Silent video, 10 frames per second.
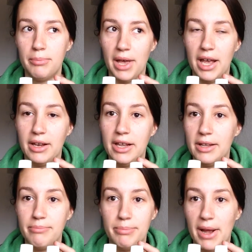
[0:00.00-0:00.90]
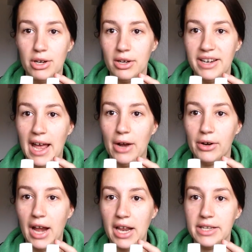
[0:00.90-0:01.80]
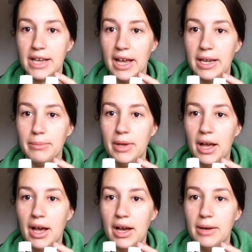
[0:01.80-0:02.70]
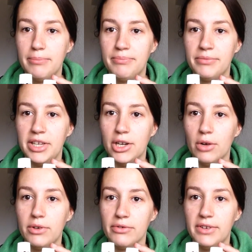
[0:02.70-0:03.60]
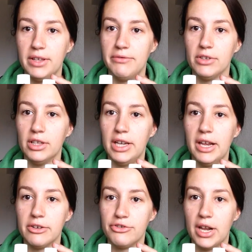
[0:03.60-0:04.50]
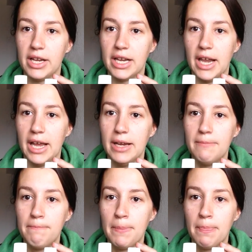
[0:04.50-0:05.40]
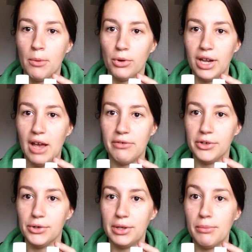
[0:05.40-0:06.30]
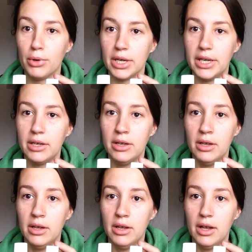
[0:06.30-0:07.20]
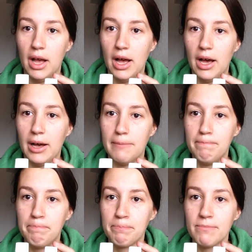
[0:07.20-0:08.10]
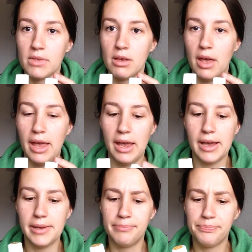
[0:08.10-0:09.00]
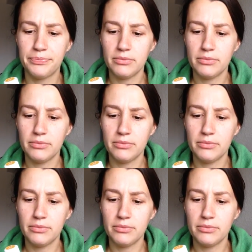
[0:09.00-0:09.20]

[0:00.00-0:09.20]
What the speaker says: bed, better an hour ahead of time, if you're feeling really energetic at night or you have an early morning. And